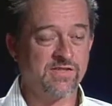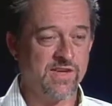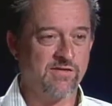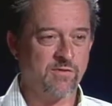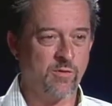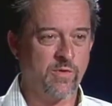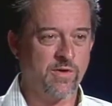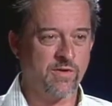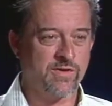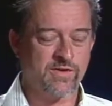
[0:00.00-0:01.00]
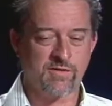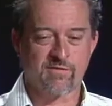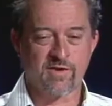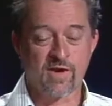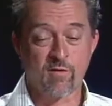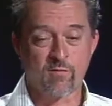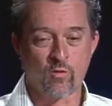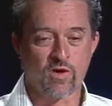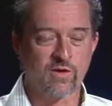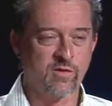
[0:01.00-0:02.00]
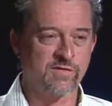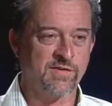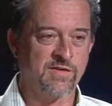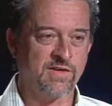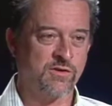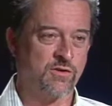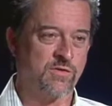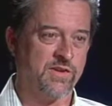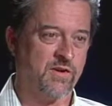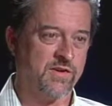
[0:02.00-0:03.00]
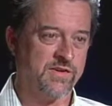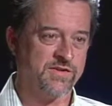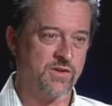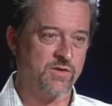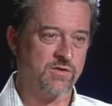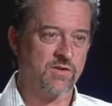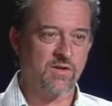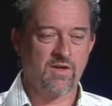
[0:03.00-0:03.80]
safe career to care for 150 children that aren't his own.